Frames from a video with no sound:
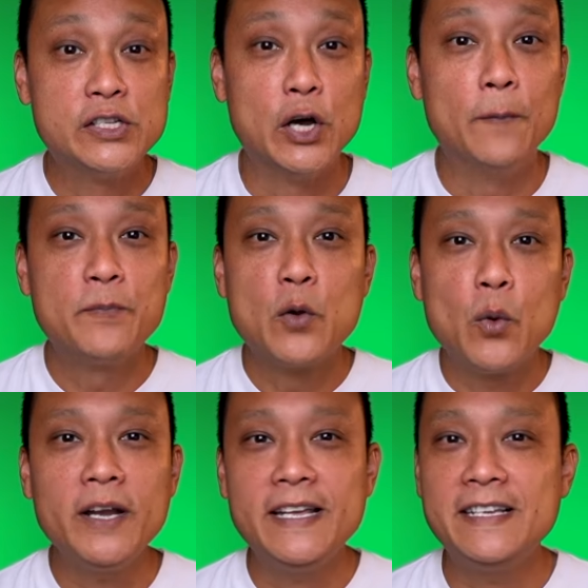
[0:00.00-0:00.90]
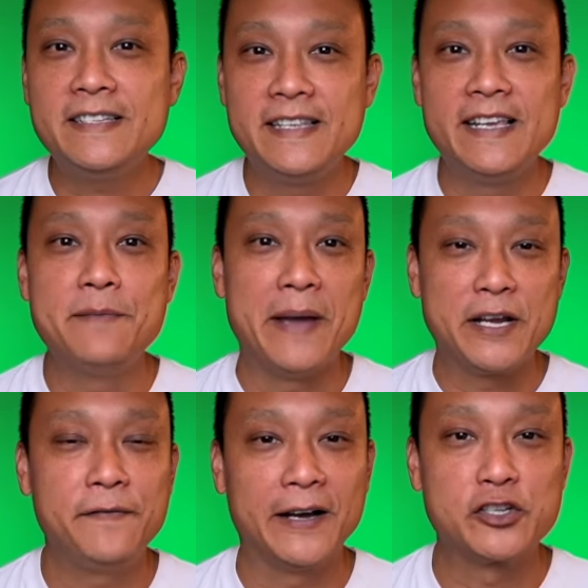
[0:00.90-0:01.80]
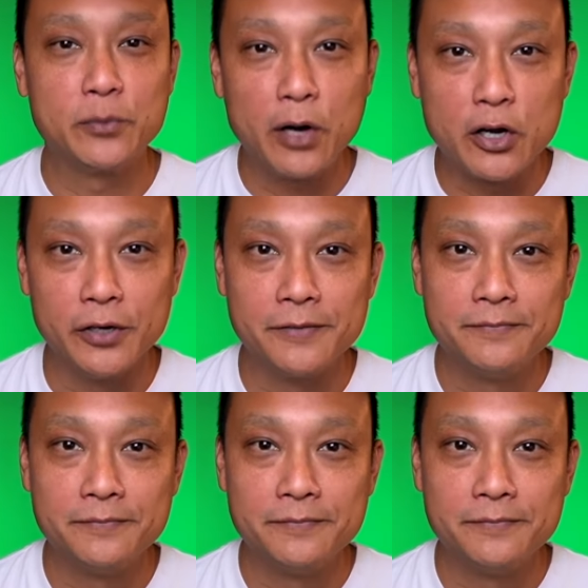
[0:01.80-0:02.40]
So what is the manufacturer barcode?